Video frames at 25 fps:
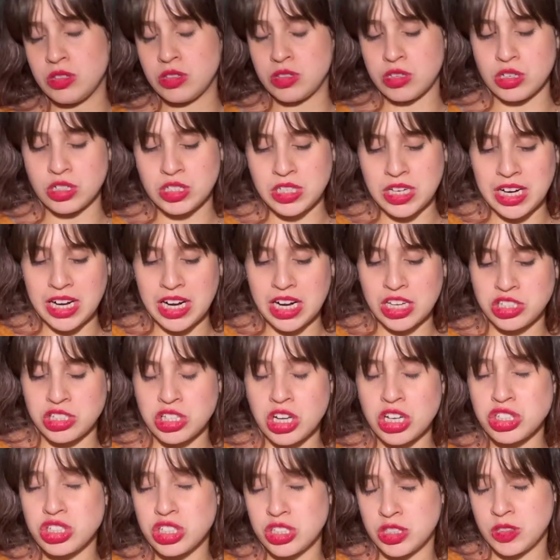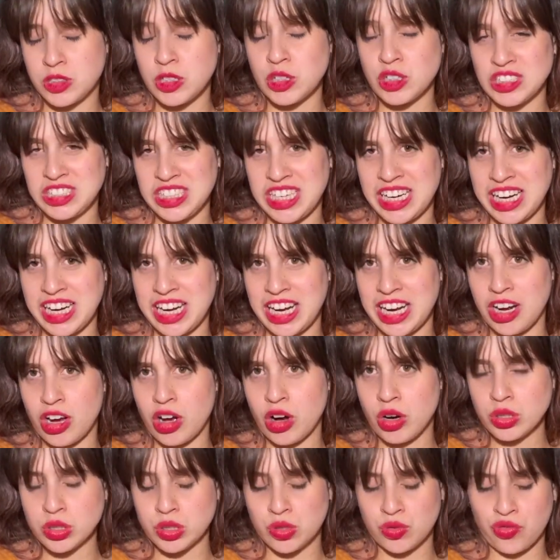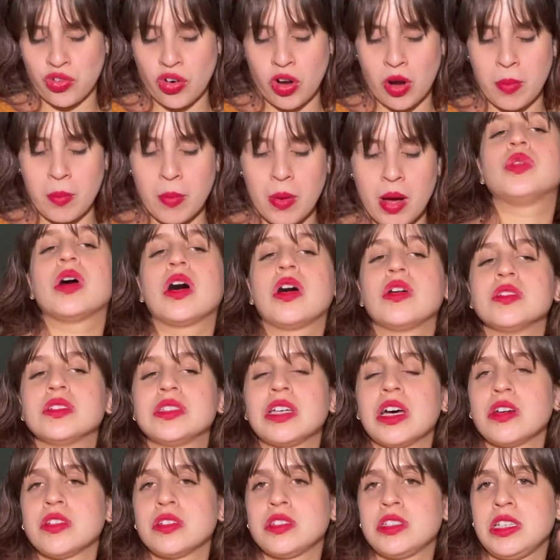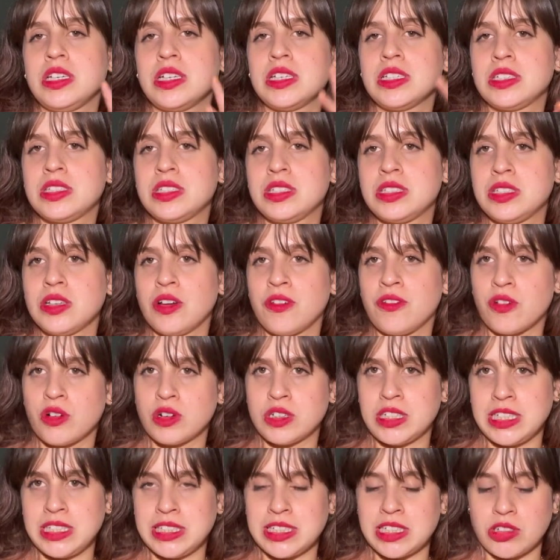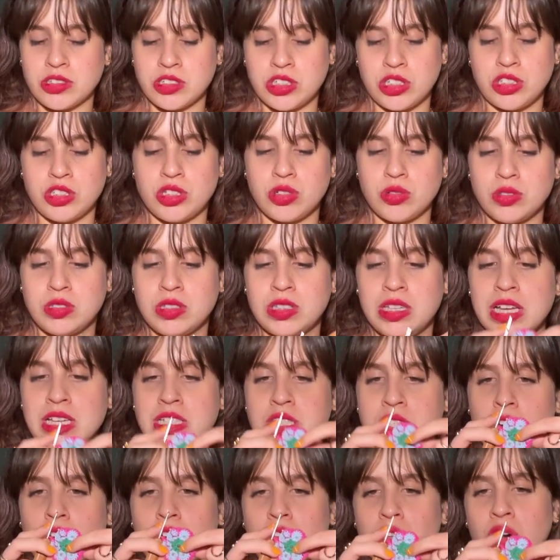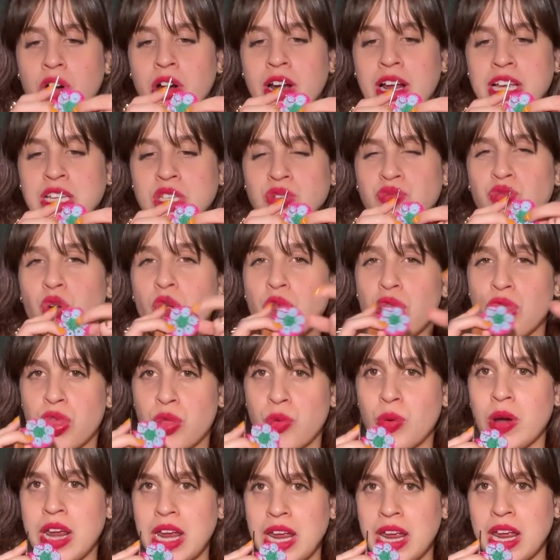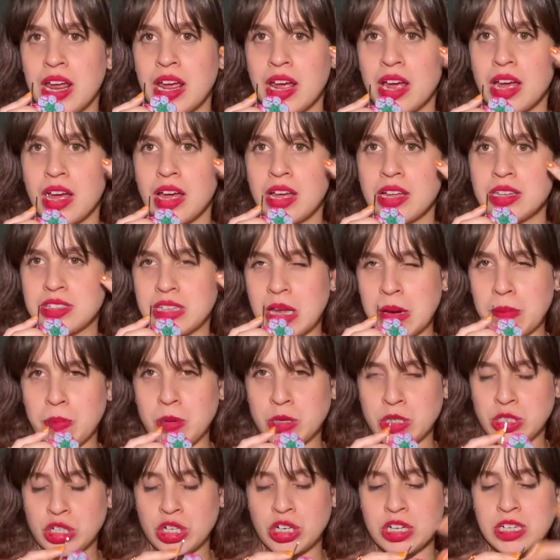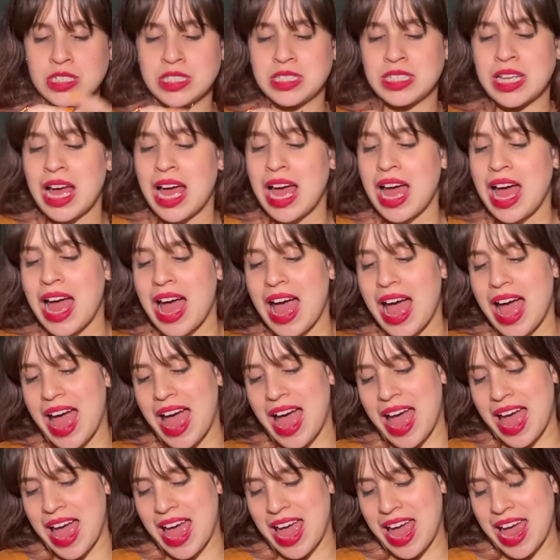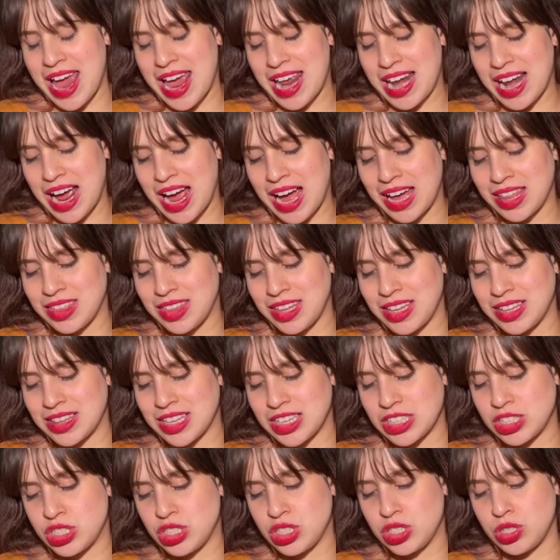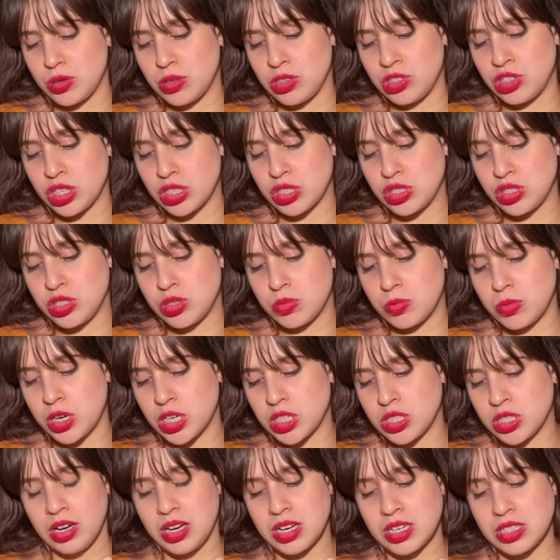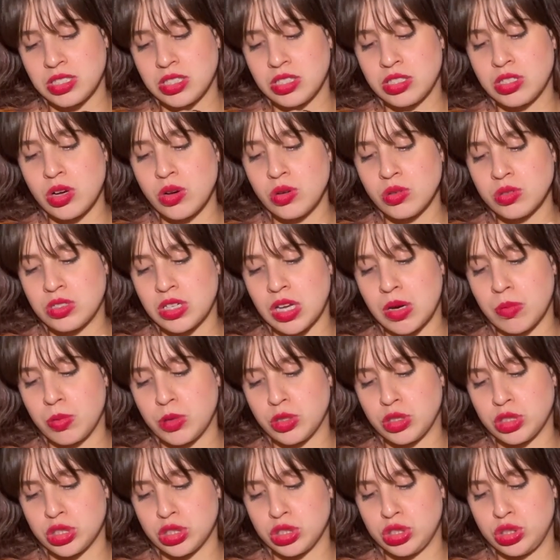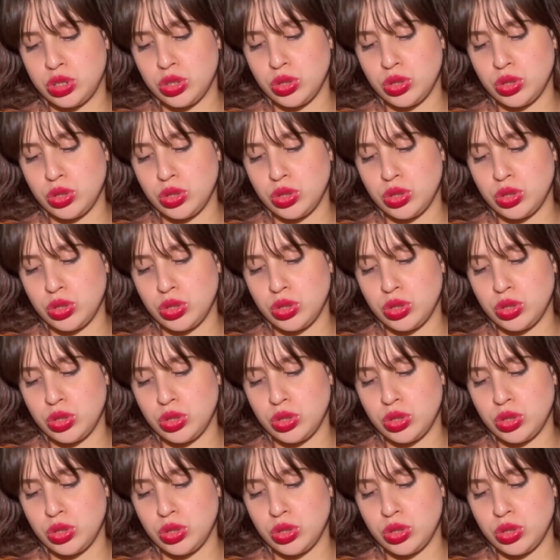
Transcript: 13. It's not just 13. It goes from 12 Celsius till 14 Celsius. So this color is for 3 temperatures, and I think that's just too much, because those temperatures